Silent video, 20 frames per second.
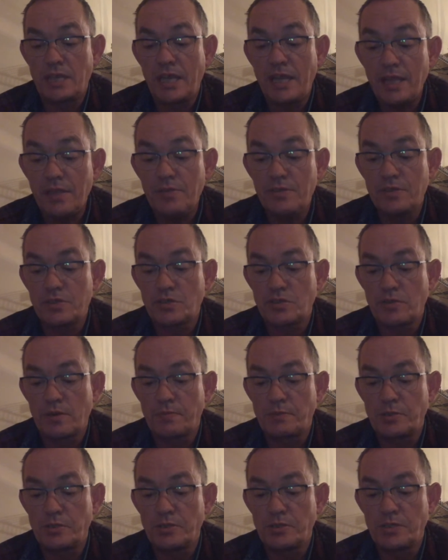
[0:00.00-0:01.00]
in the
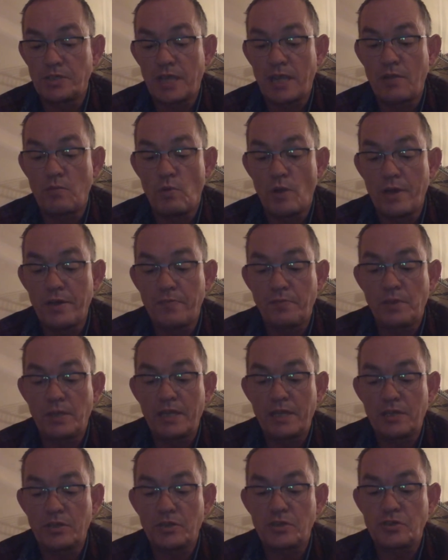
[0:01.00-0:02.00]
scriptures a wonderful
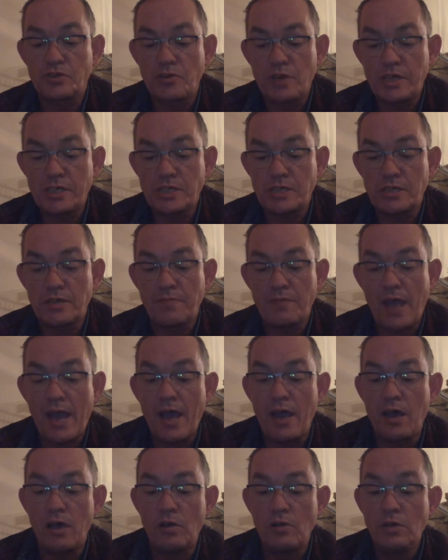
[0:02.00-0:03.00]
illustration of
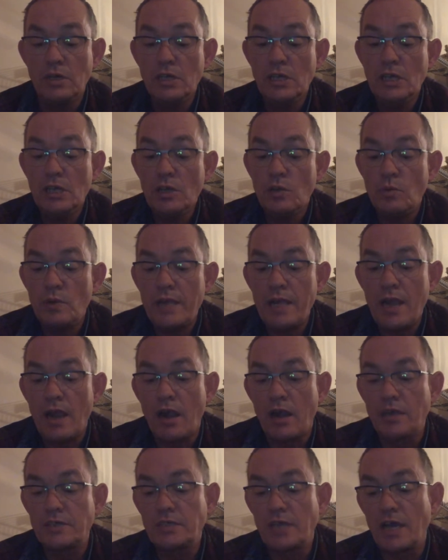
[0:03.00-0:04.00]
how we
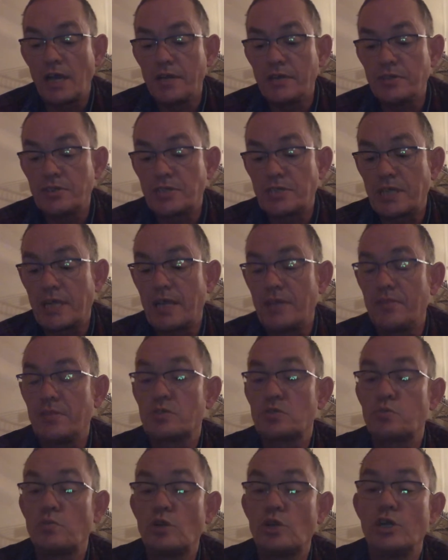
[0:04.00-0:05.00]
are to understand
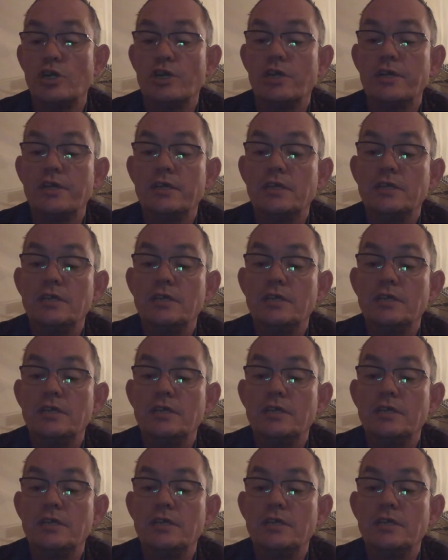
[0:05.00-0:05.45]
this word